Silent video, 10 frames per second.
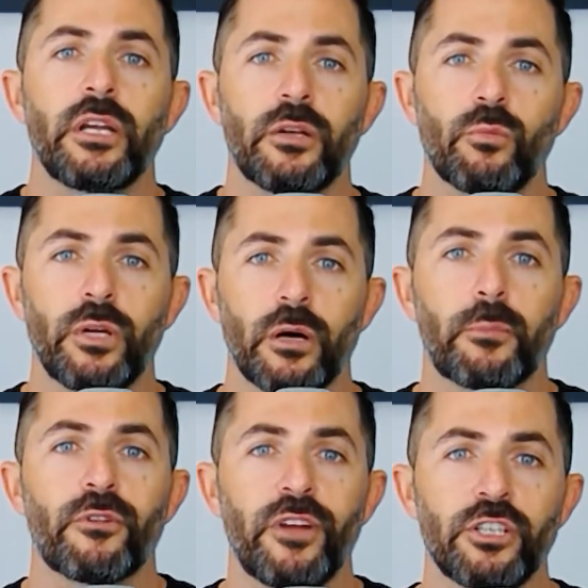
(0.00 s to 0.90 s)
it will
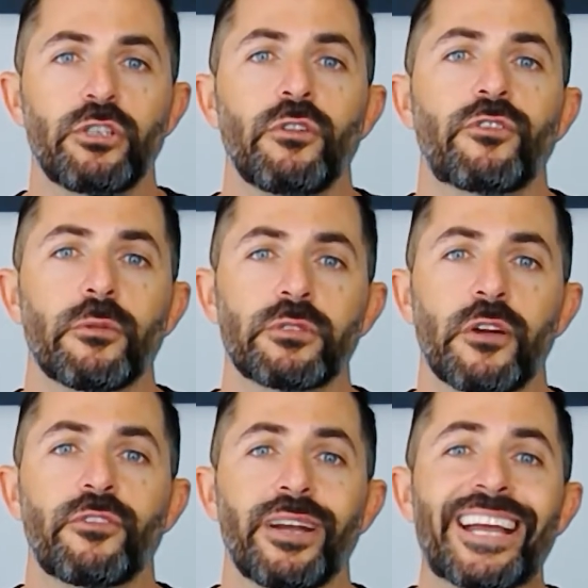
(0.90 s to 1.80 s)
prevent you from
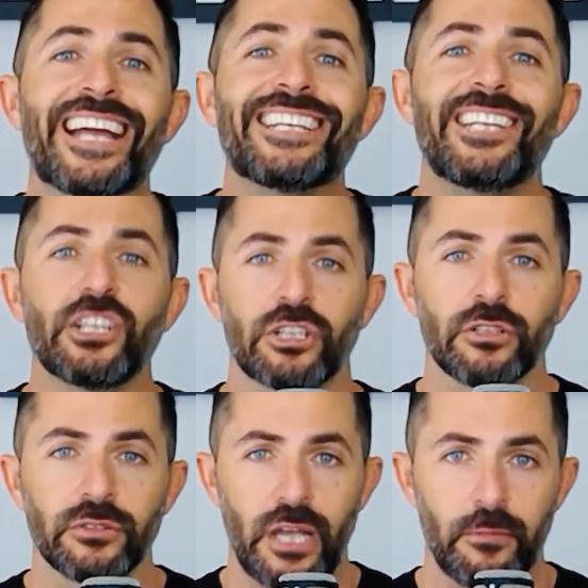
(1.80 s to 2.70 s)
suffering
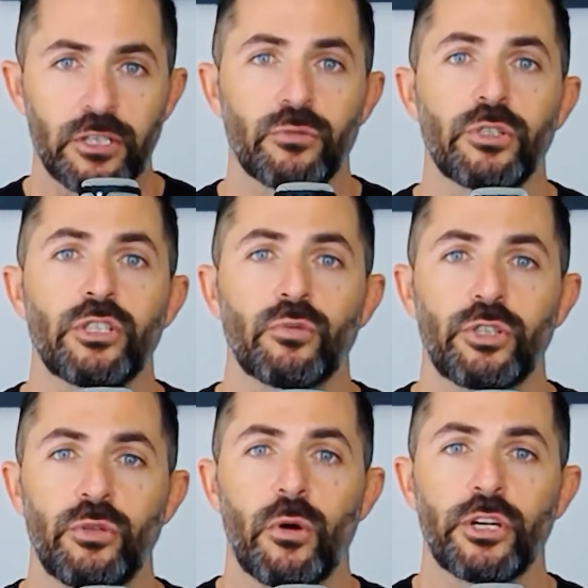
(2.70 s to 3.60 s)
additional damage, which is
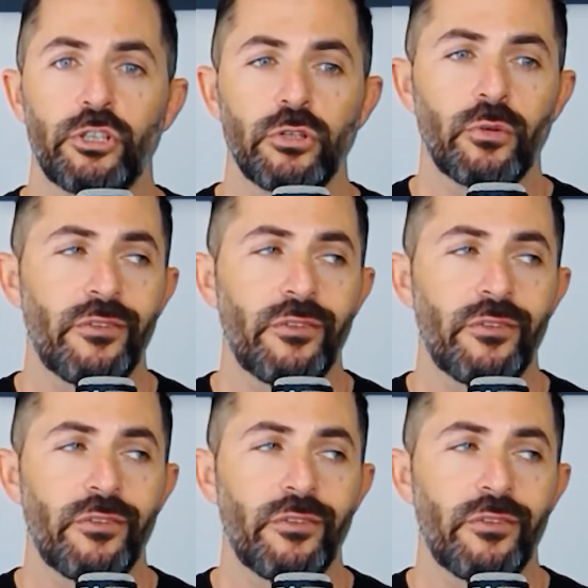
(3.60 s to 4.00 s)
what you want to do.